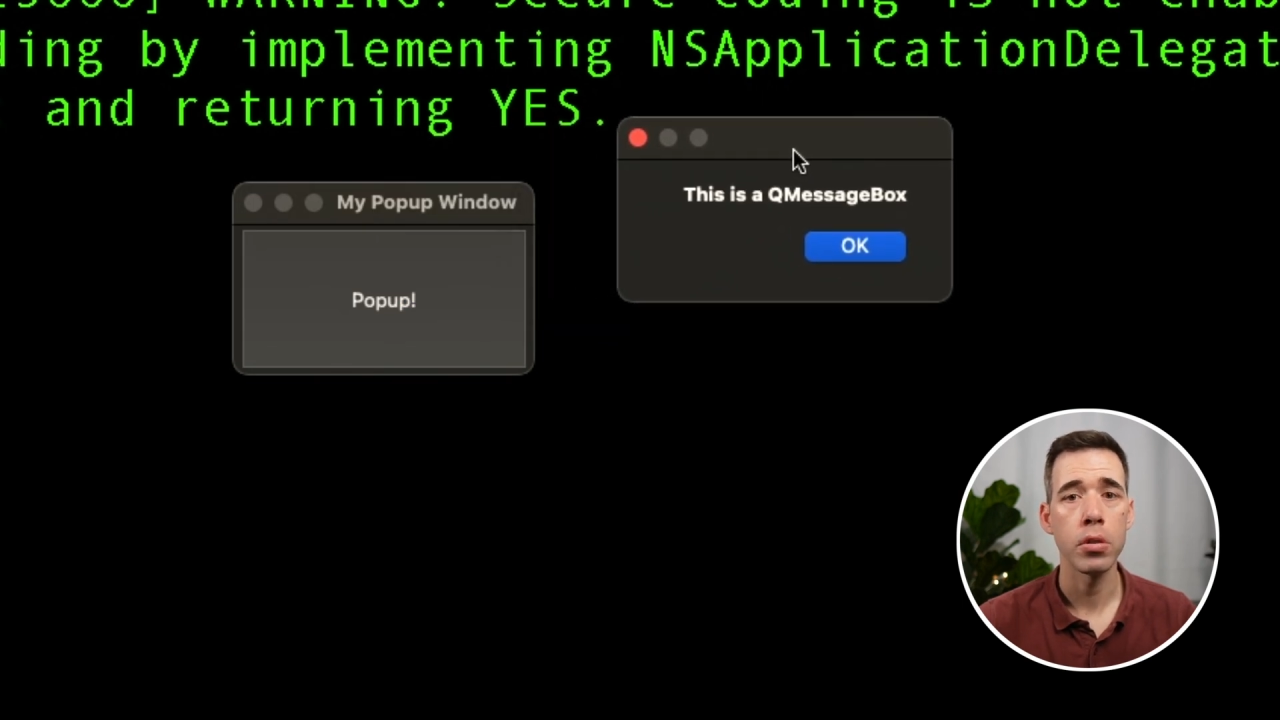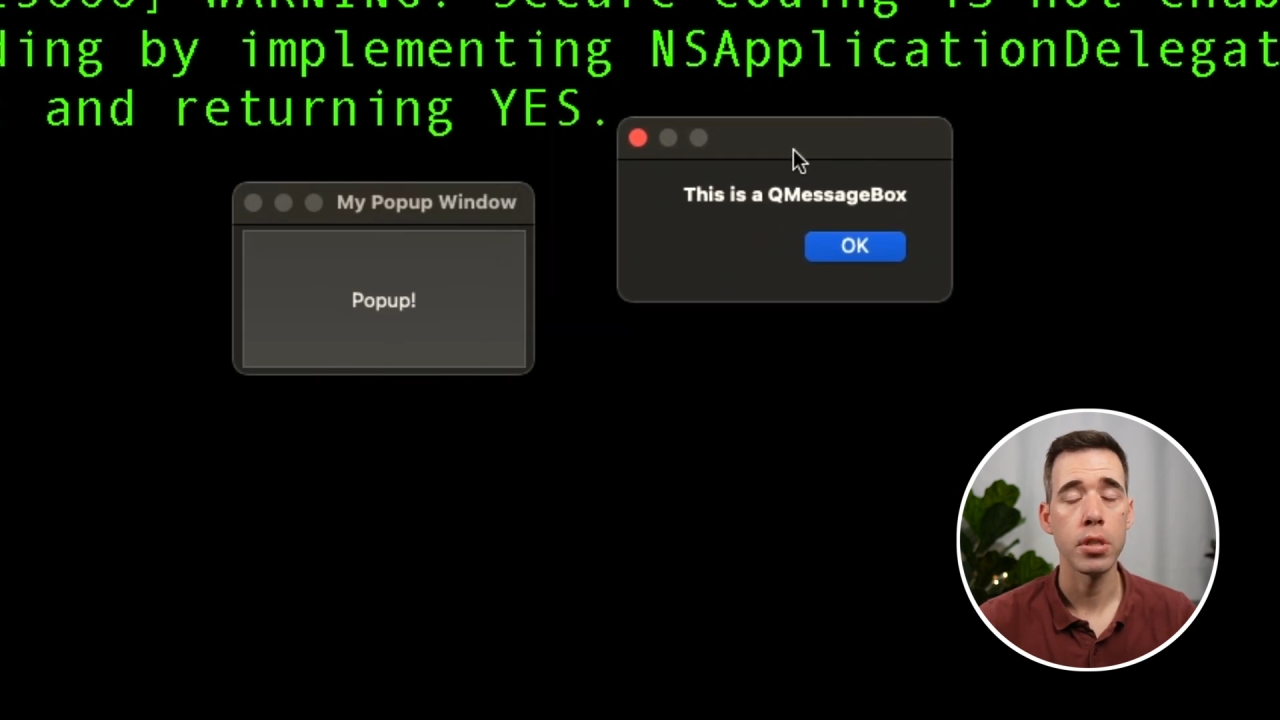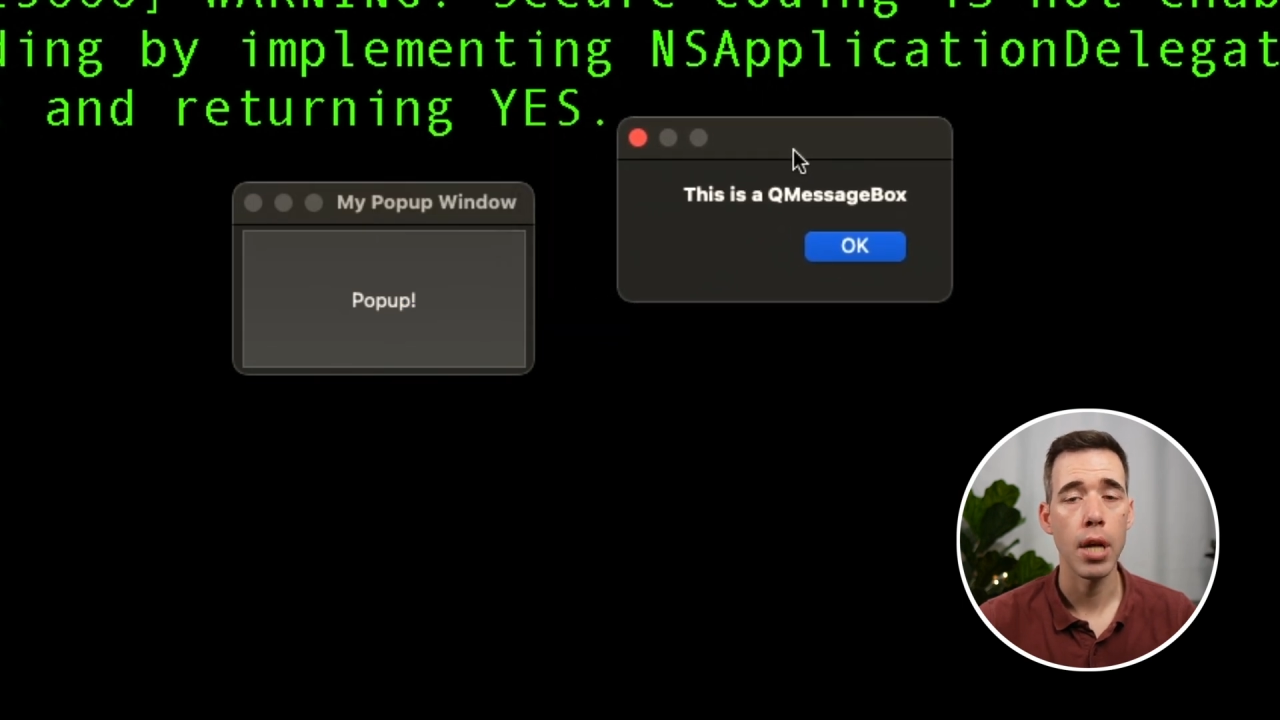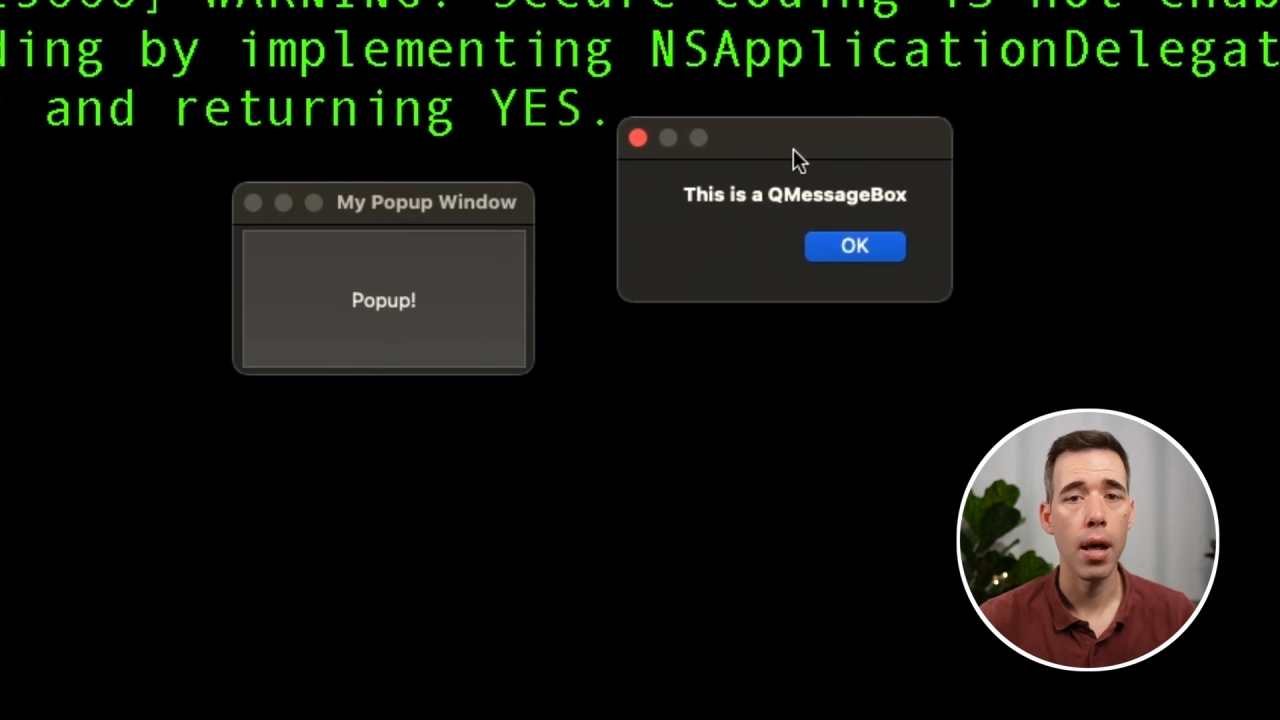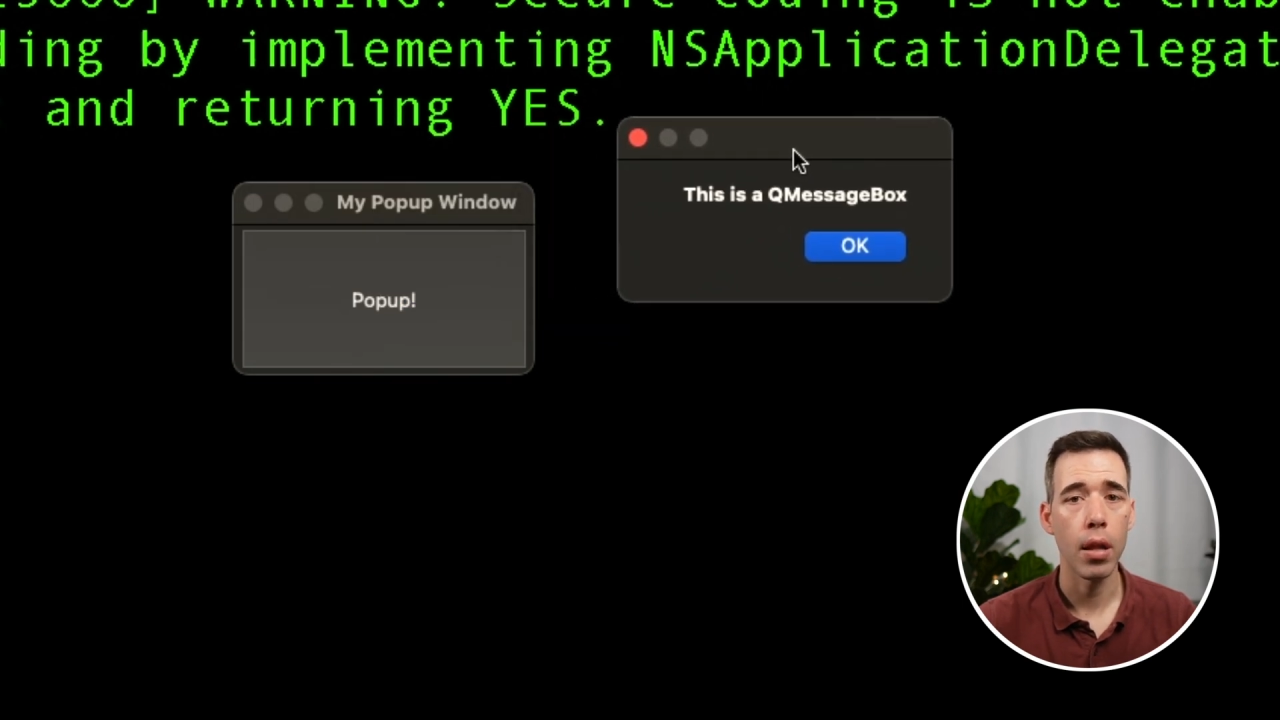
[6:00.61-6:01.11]

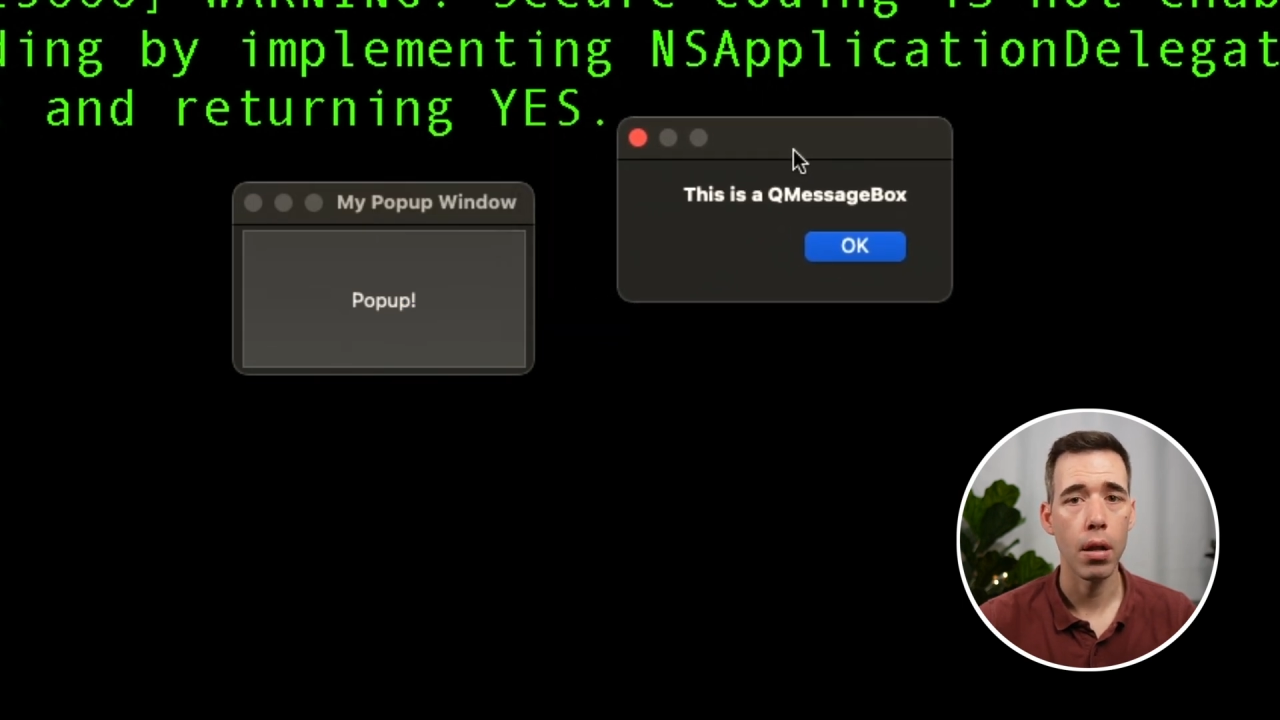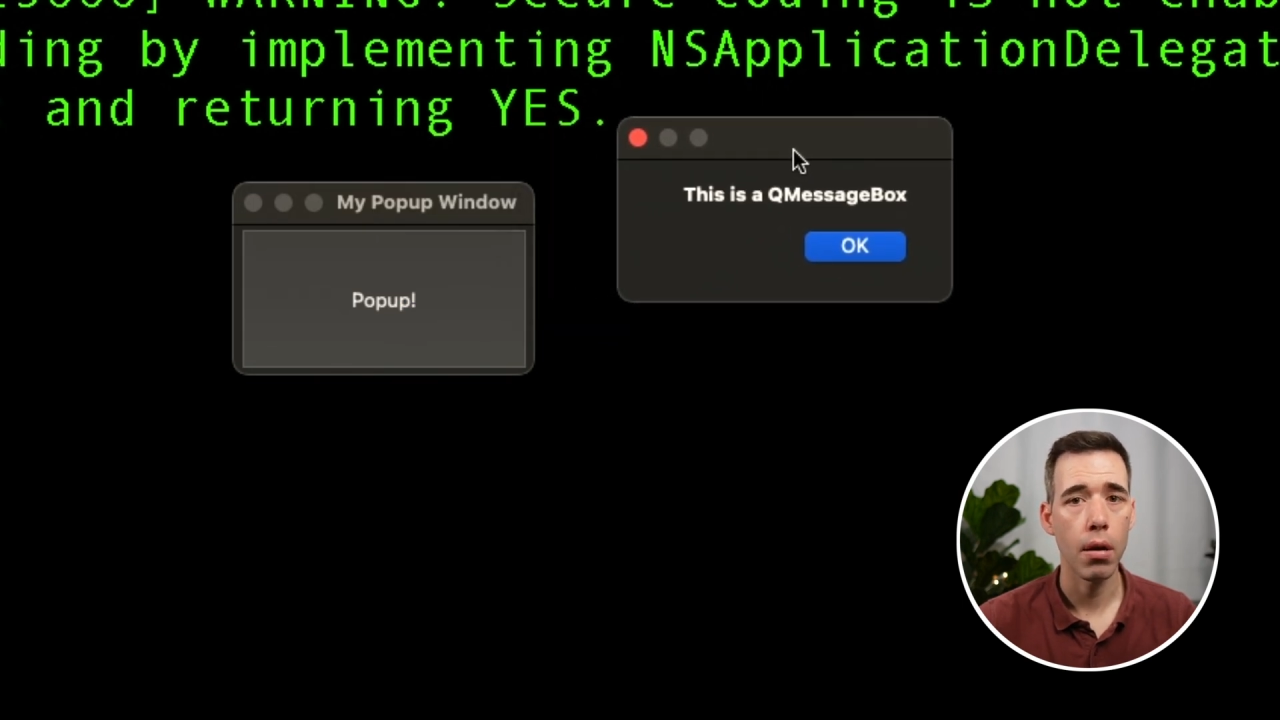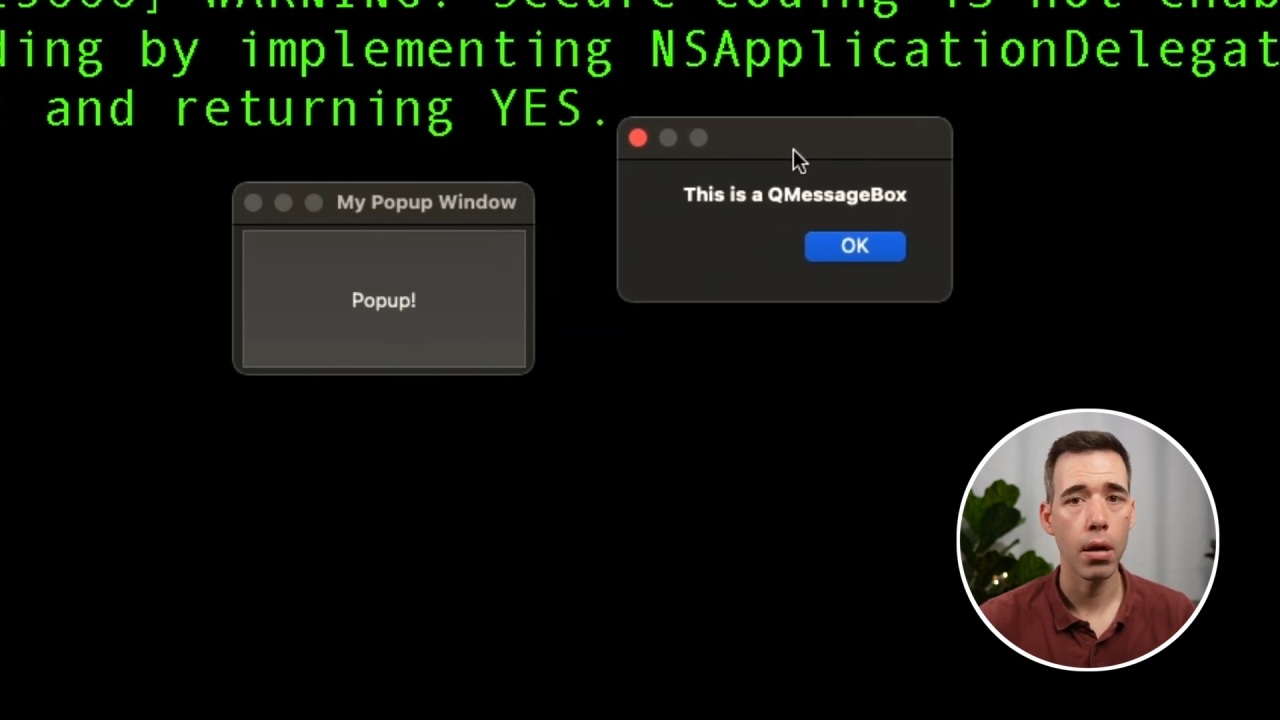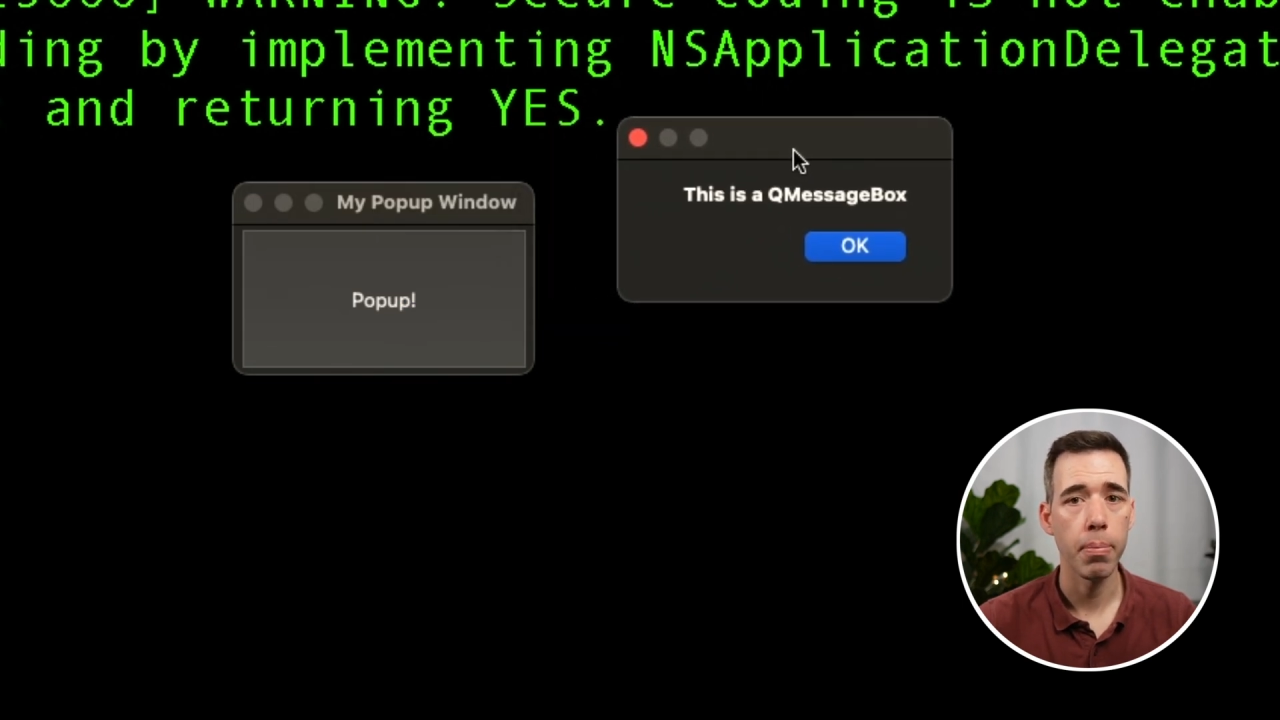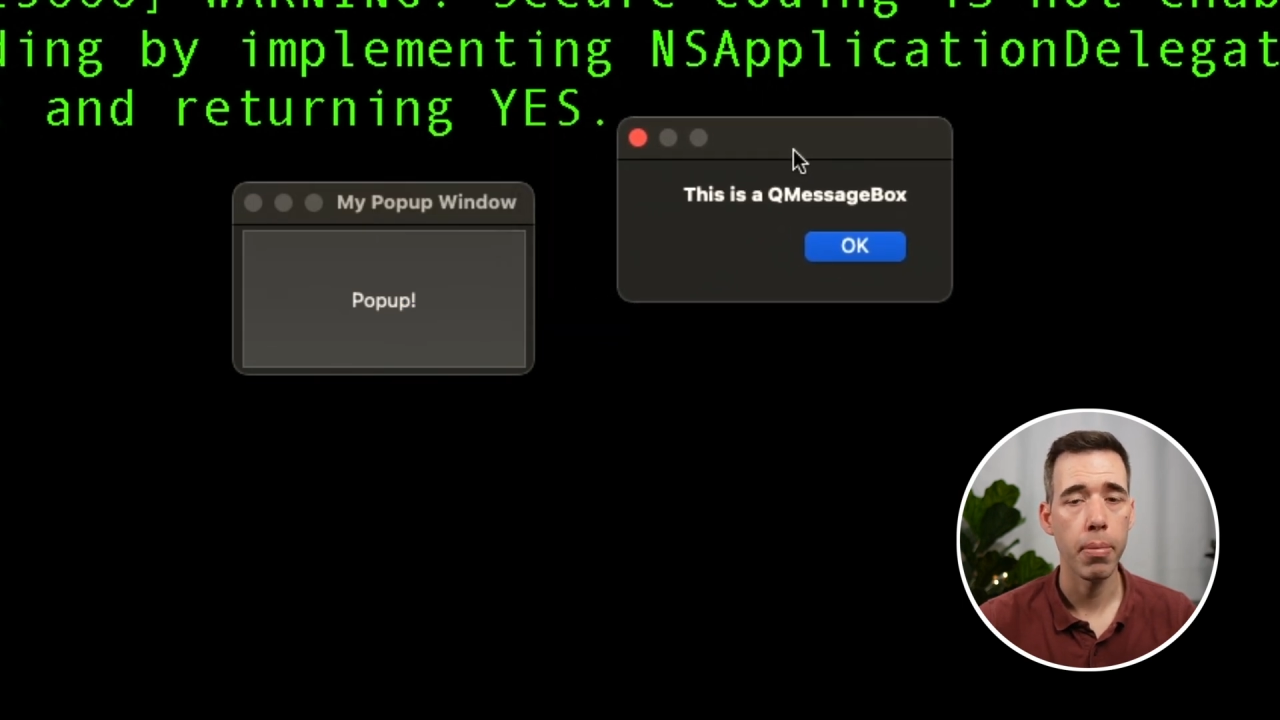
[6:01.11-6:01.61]
dialog